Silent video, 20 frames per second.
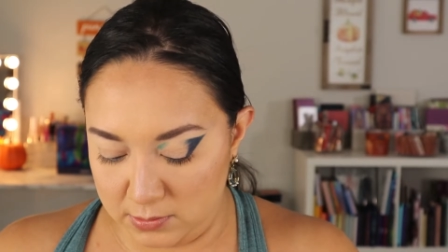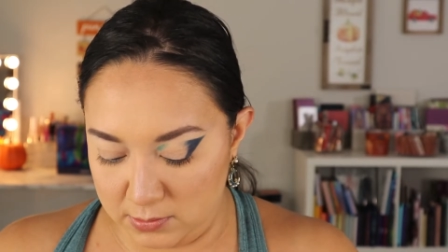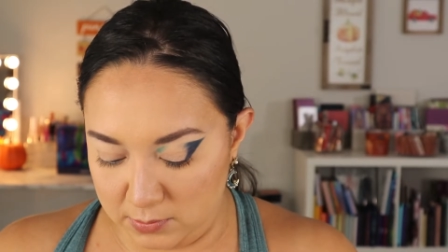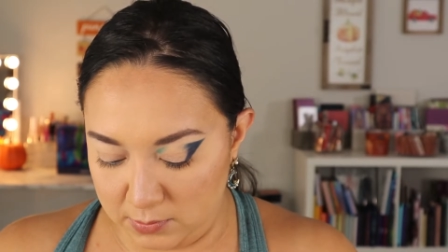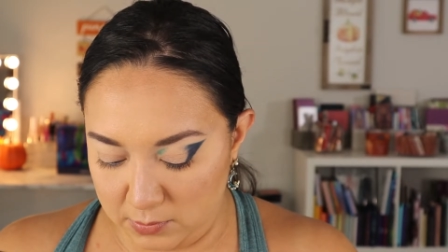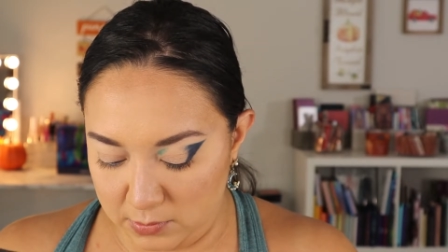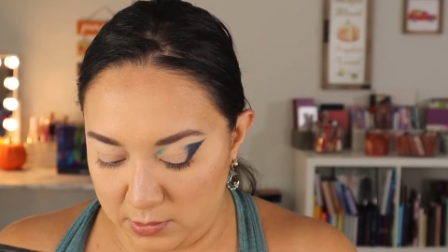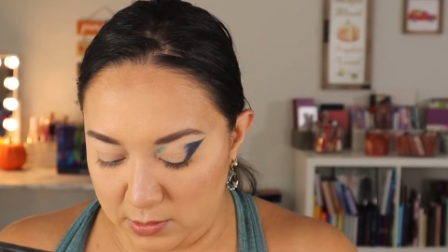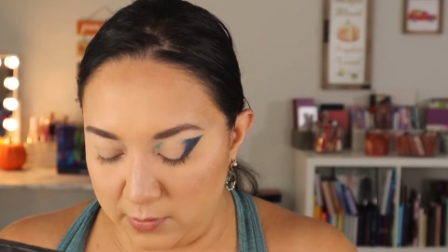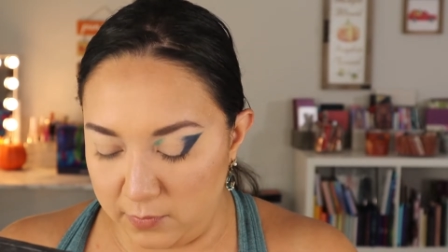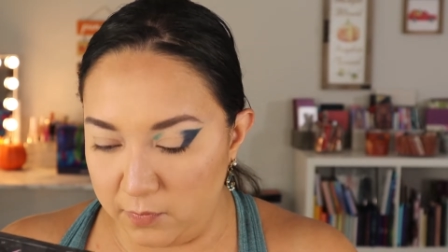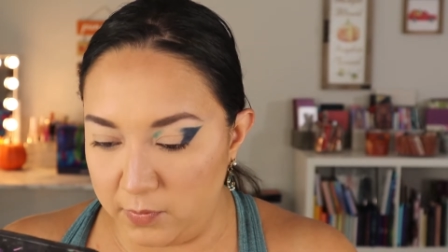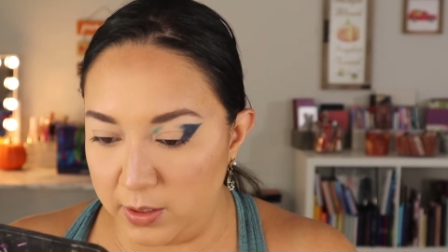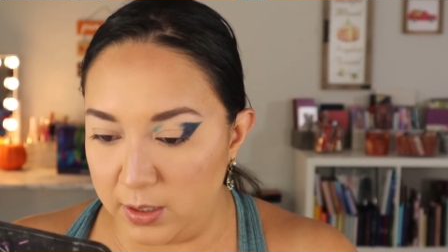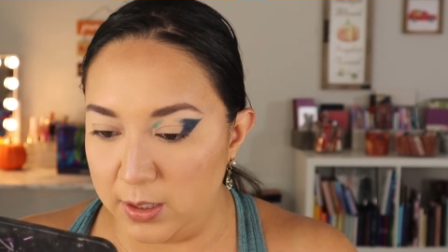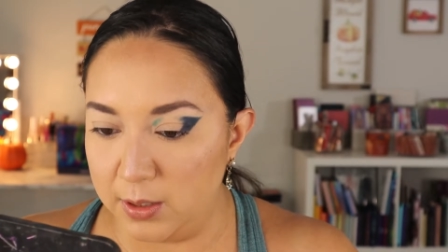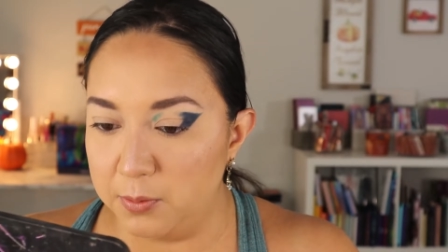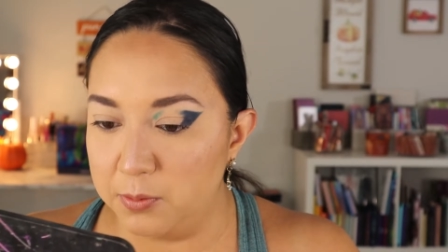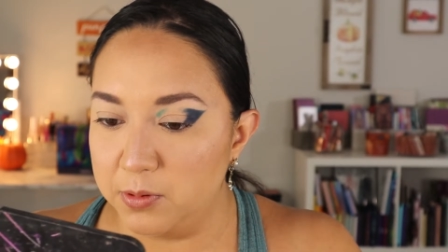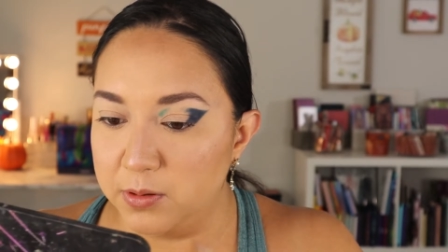look
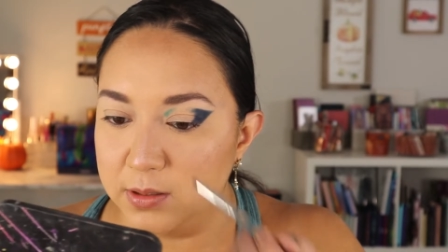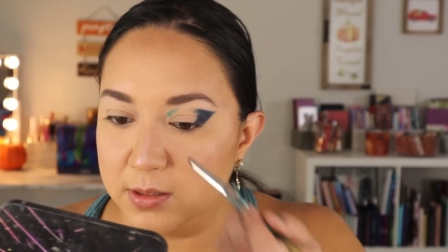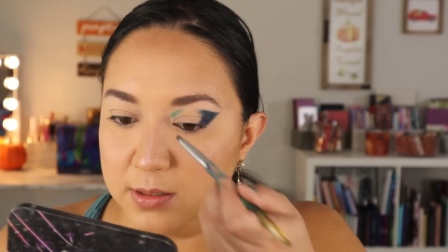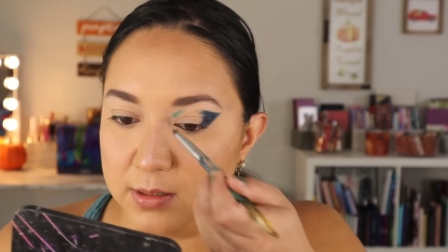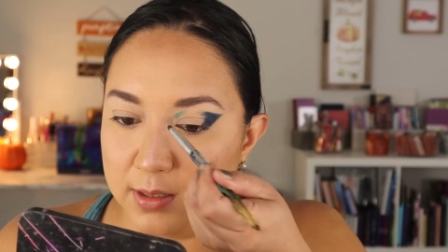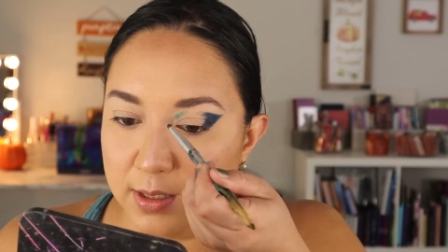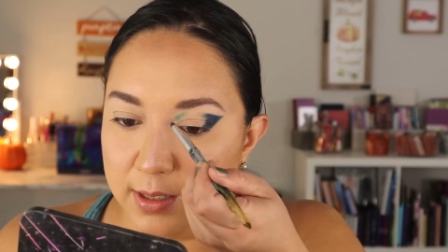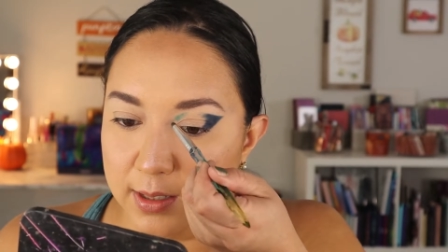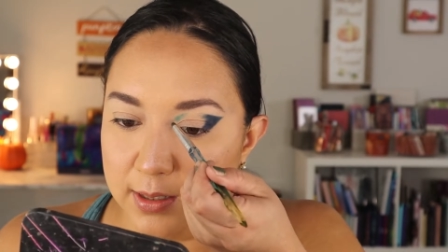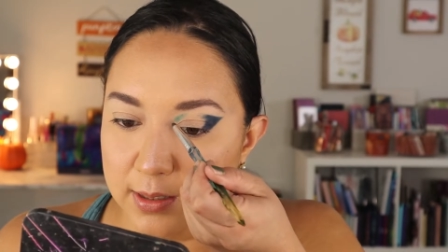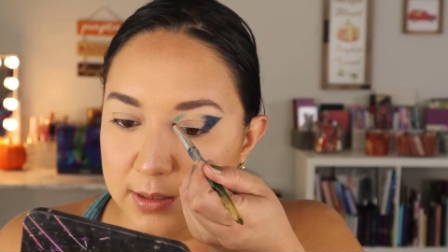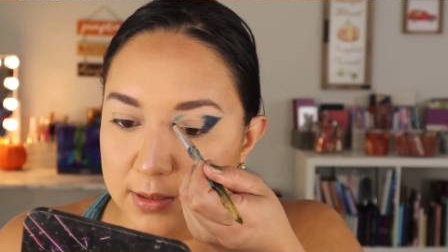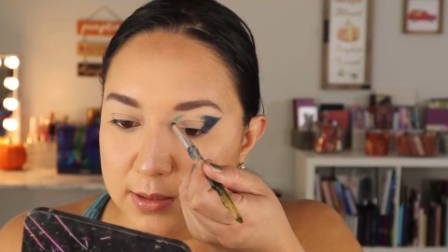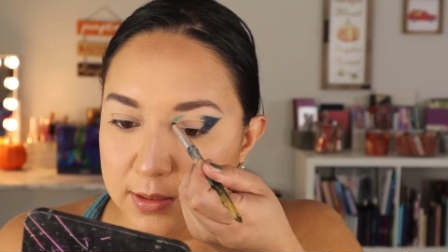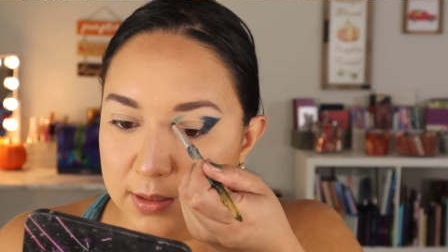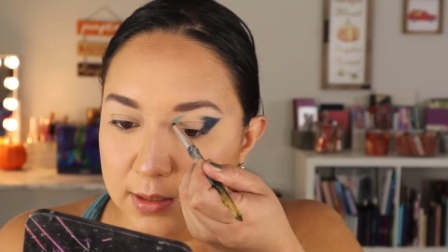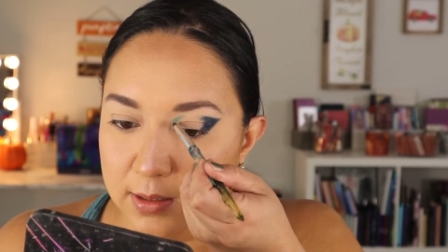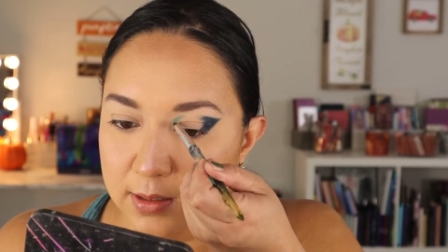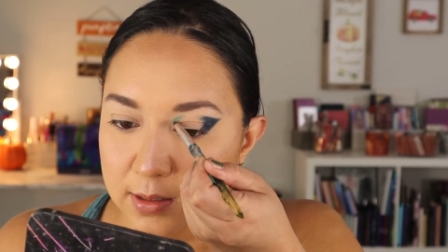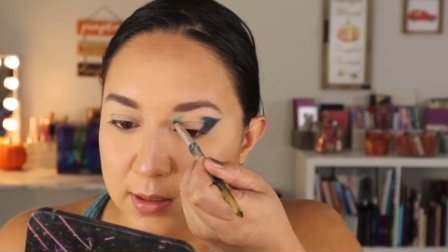very precise
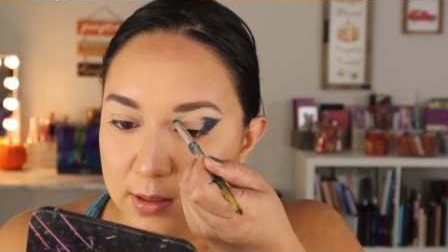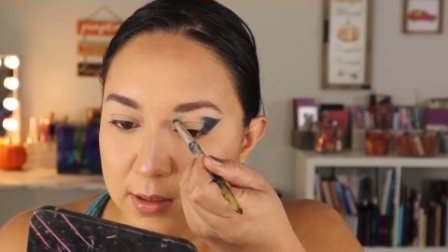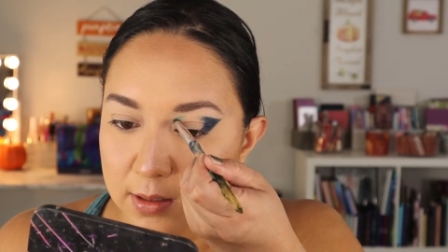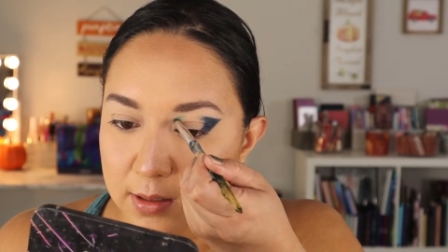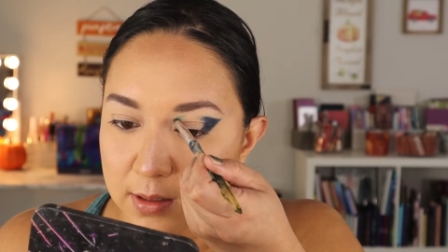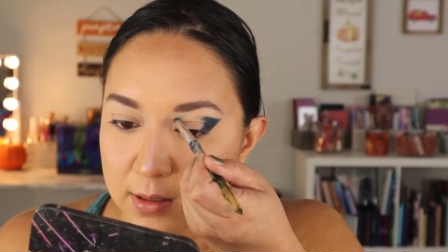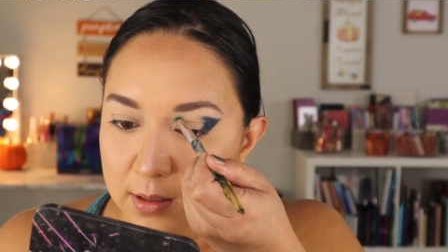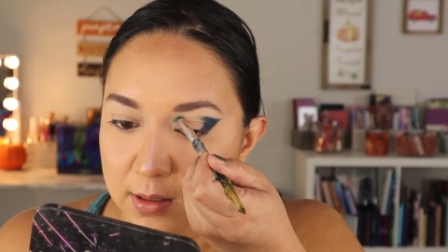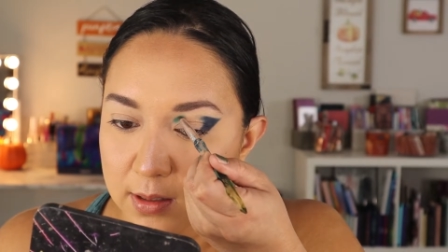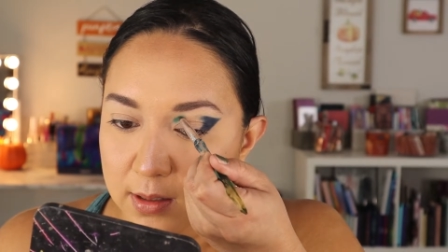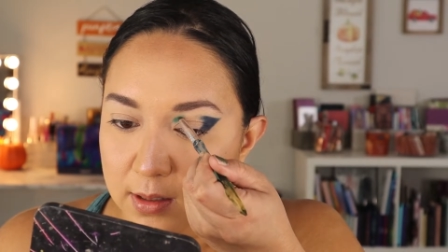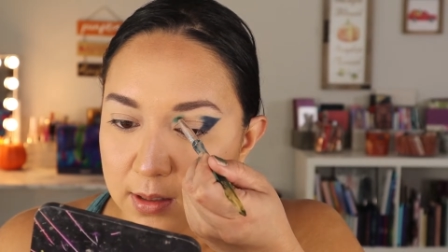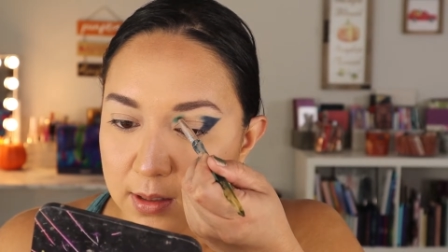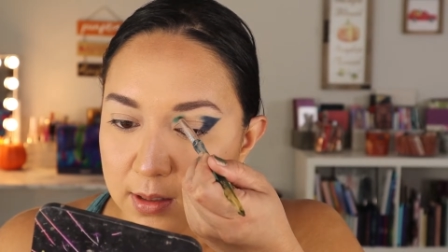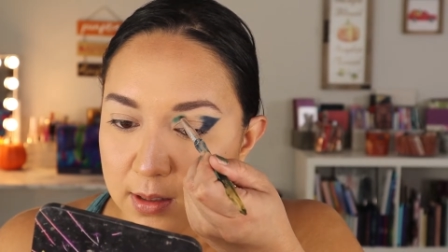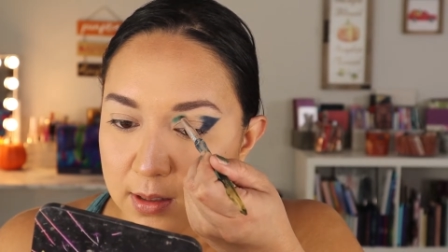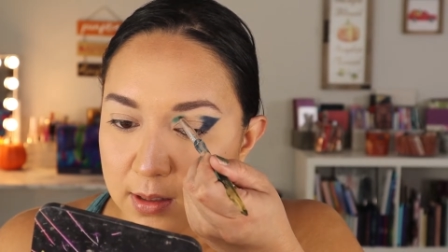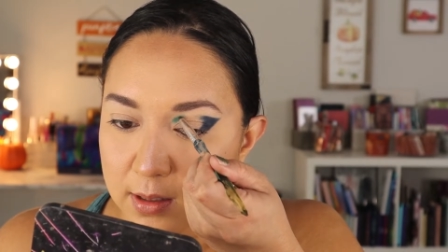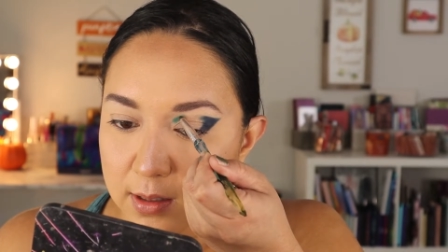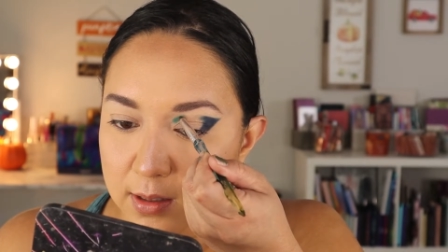
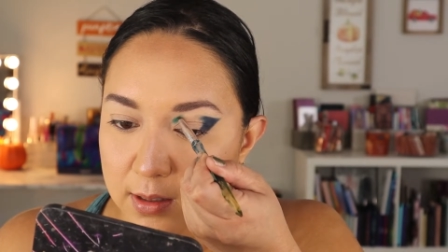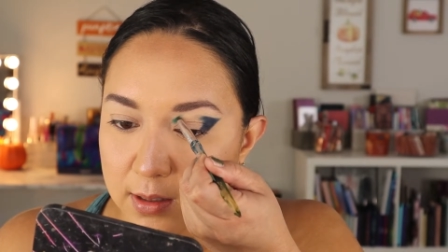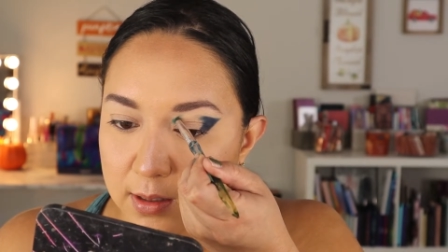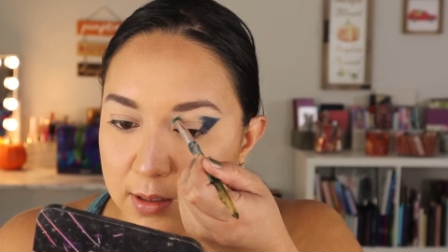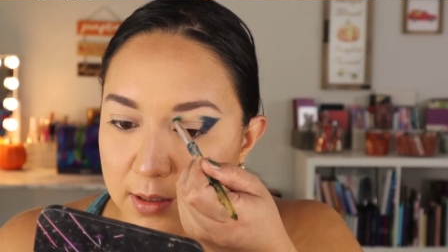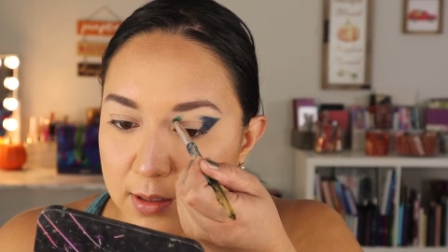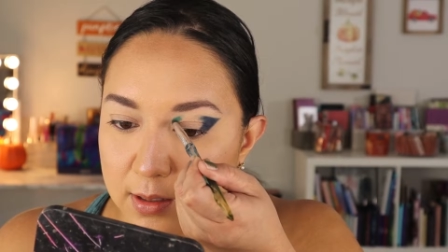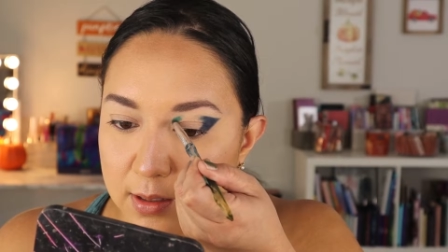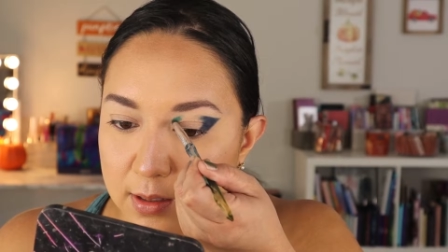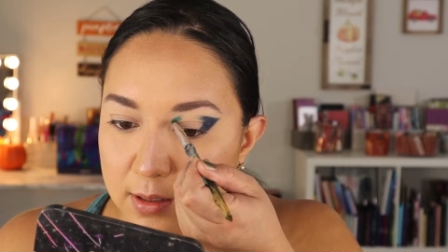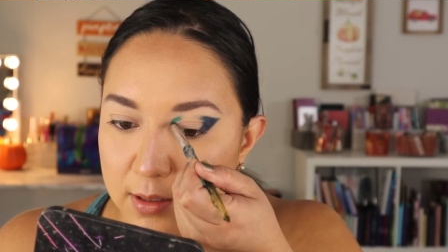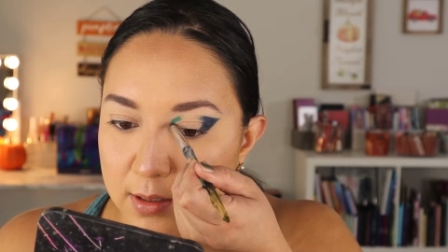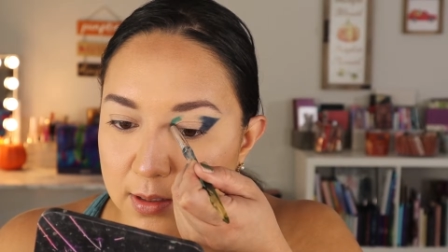and